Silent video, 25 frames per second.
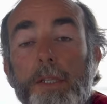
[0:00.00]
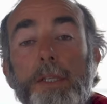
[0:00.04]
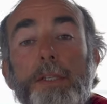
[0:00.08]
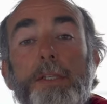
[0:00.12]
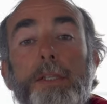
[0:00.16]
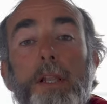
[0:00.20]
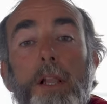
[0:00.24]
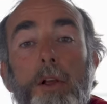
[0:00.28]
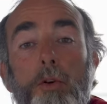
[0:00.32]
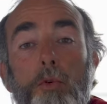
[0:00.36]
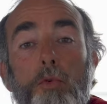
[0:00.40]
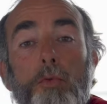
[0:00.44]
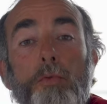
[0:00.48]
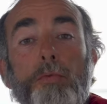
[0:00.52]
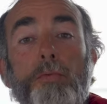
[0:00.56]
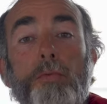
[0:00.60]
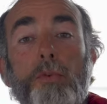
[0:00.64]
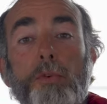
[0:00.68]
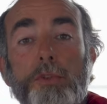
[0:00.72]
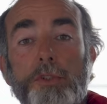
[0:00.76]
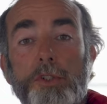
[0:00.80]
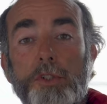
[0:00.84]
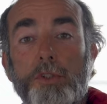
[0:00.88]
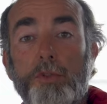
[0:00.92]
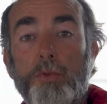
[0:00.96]
This Lagoon
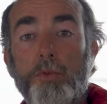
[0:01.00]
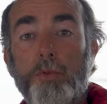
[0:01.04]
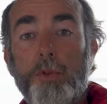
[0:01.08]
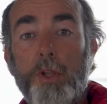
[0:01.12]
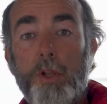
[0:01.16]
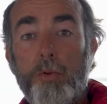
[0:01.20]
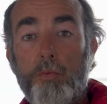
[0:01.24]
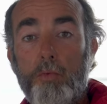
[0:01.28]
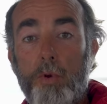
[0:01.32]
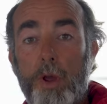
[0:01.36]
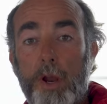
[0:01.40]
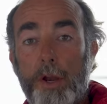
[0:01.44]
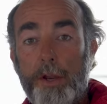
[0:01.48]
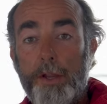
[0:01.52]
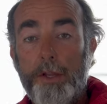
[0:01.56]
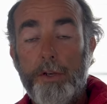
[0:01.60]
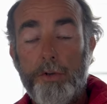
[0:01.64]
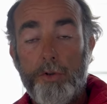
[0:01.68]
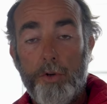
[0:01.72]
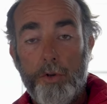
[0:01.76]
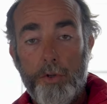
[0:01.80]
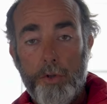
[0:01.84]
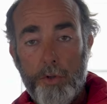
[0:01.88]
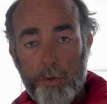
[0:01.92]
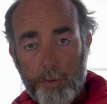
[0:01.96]
forty-two that we are
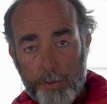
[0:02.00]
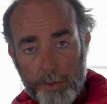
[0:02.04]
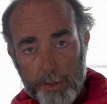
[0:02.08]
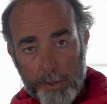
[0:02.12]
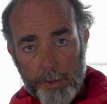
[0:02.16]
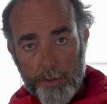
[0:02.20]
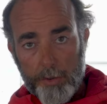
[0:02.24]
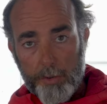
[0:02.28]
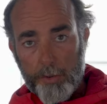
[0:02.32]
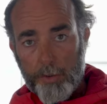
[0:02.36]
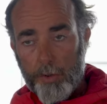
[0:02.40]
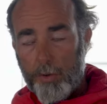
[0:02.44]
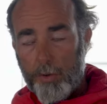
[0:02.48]
introducing to